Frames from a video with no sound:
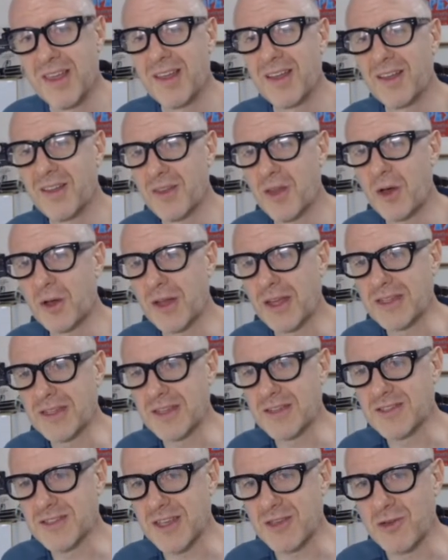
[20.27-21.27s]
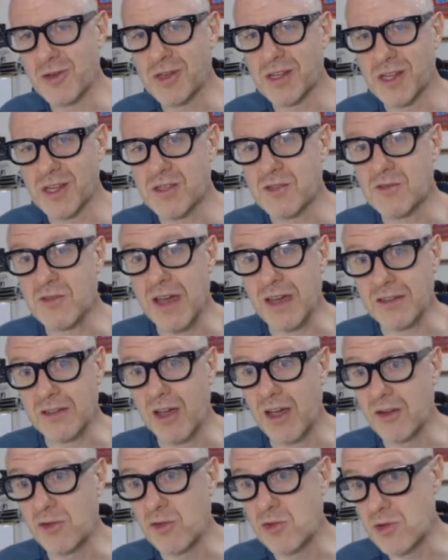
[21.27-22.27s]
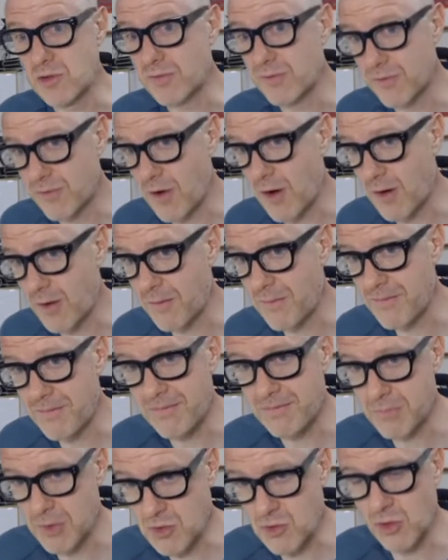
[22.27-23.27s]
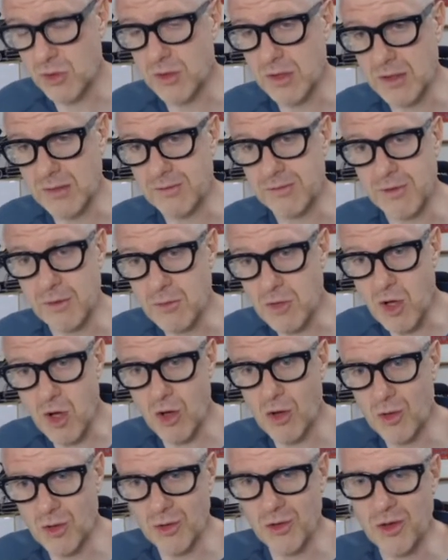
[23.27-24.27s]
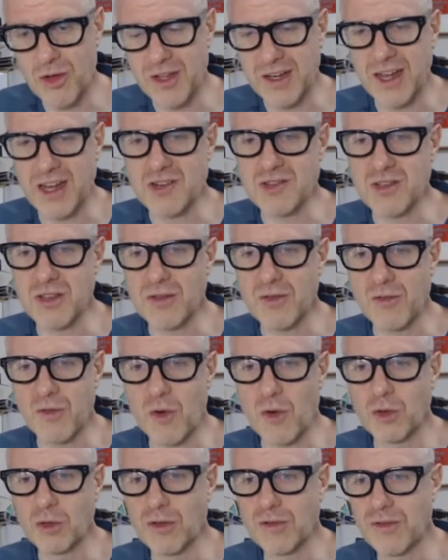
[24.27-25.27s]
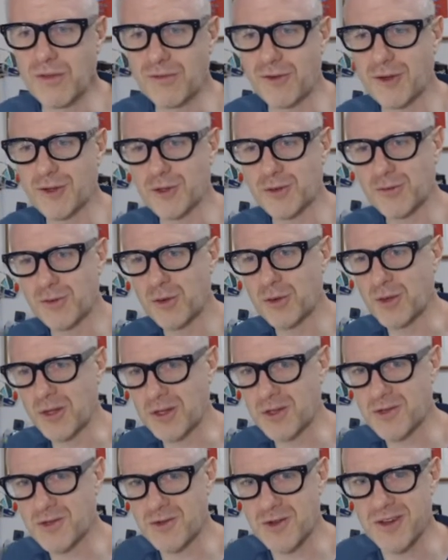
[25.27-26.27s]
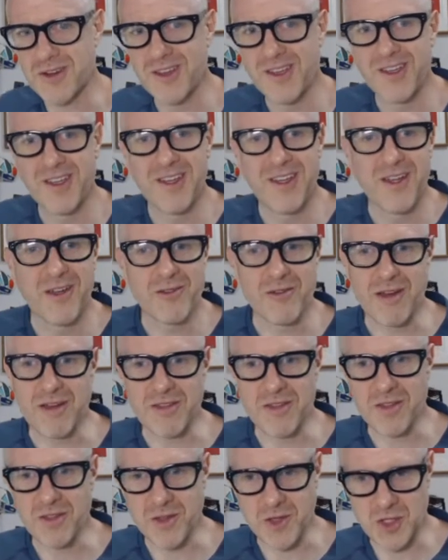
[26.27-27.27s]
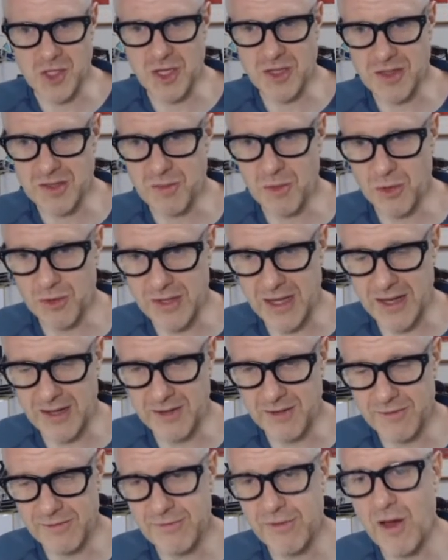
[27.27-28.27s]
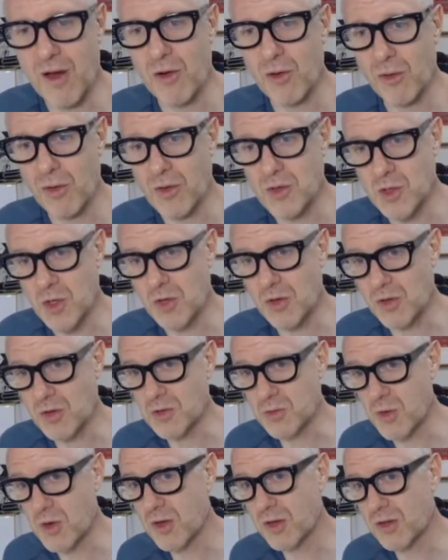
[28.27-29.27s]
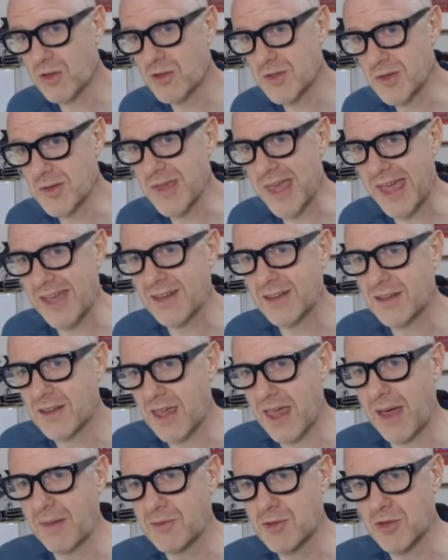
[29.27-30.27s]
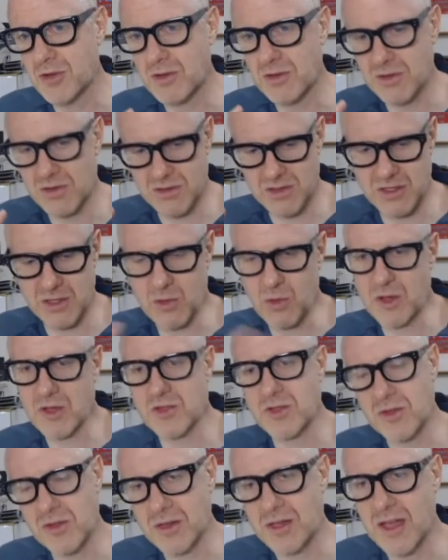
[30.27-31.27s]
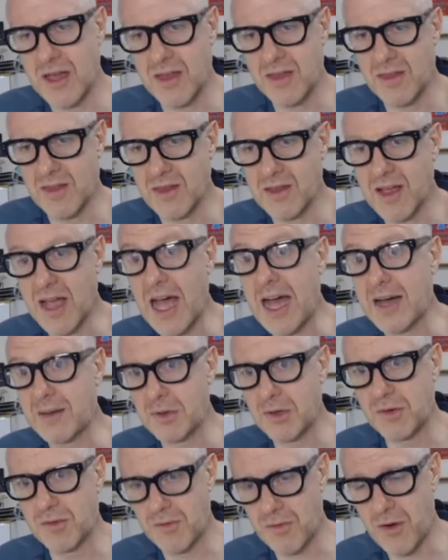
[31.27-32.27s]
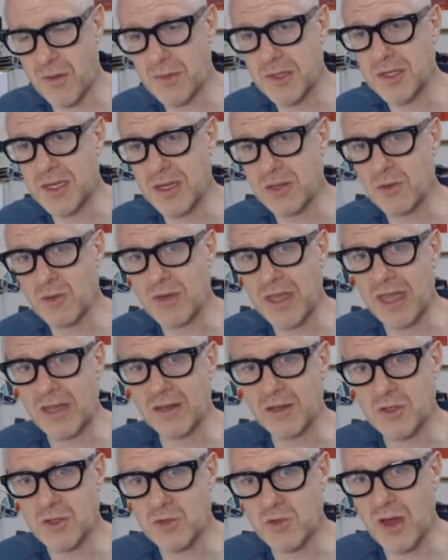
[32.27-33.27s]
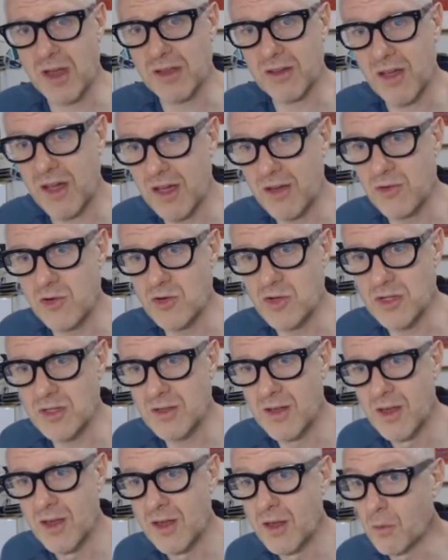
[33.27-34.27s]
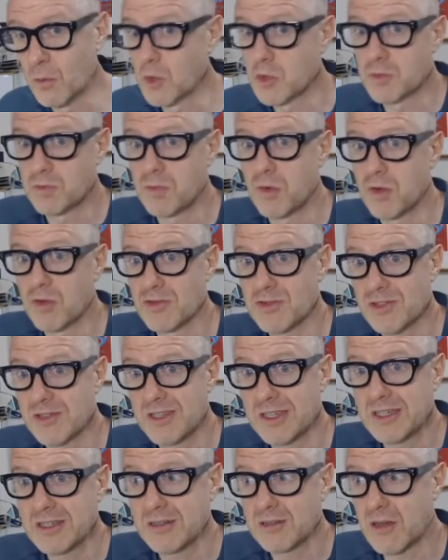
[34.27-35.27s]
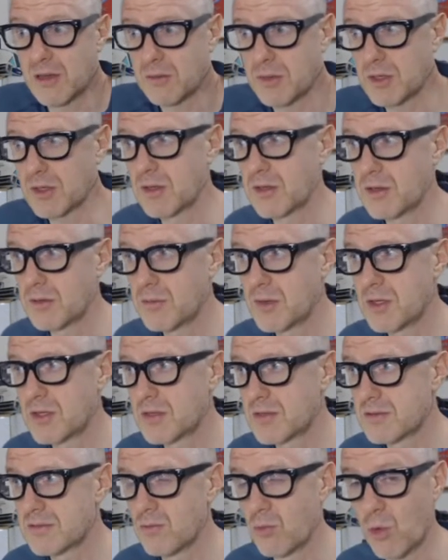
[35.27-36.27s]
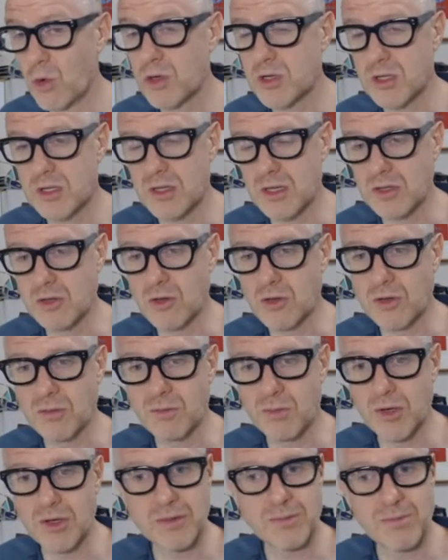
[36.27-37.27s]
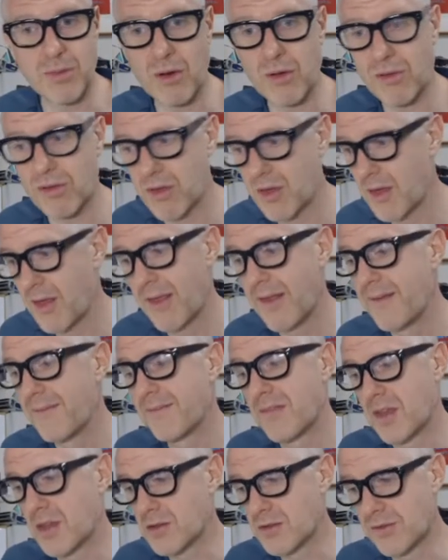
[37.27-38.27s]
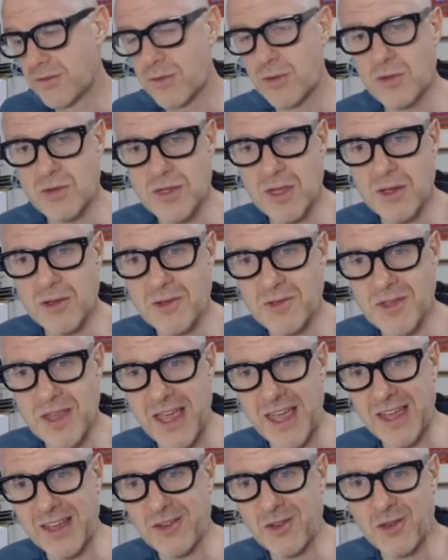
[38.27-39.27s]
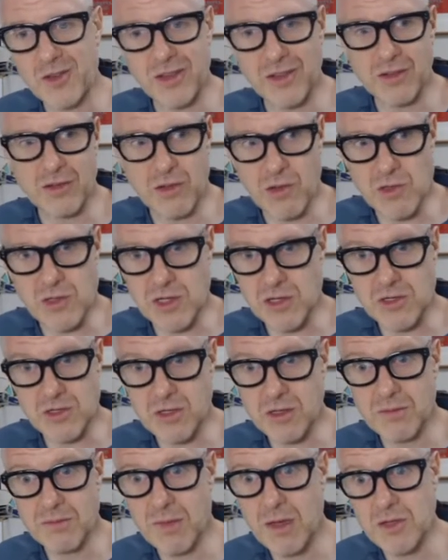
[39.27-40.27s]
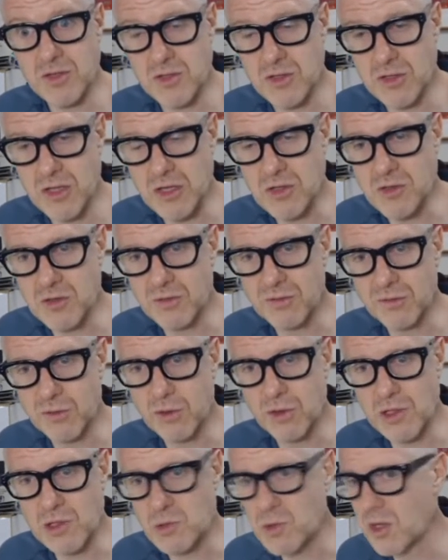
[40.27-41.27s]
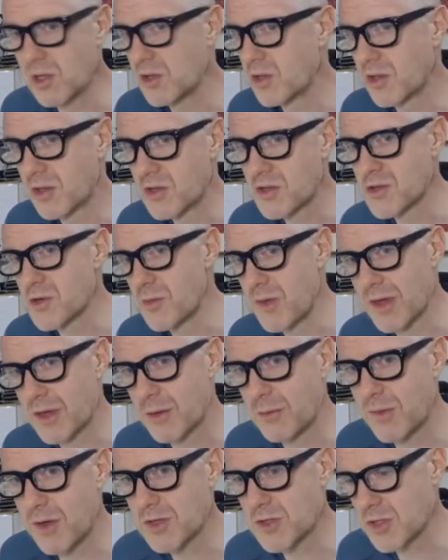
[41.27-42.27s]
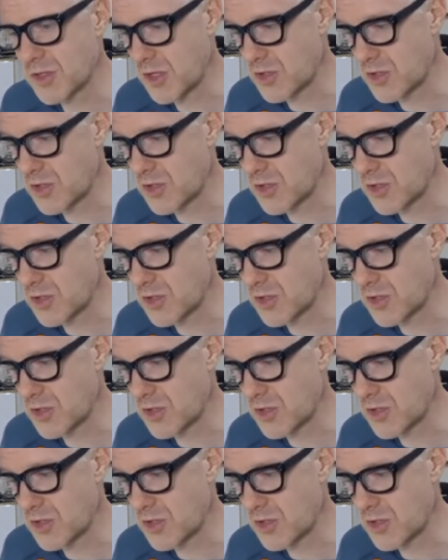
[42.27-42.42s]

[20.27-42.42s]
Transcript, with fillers: And the whole idea is that you can extract hydrogen from petroleum, from coal. You can actually, for all of the fossil fuel industry, rather than shut them all down and fire all the, those workers, you can capture and sequester the, car, the carbon from it, and you can extract hydrogen, which burns clean. I mean, it emits water, and you can put it both into fuel cells, and you can use it as a combustion engine fuel as well, and you can still make combustion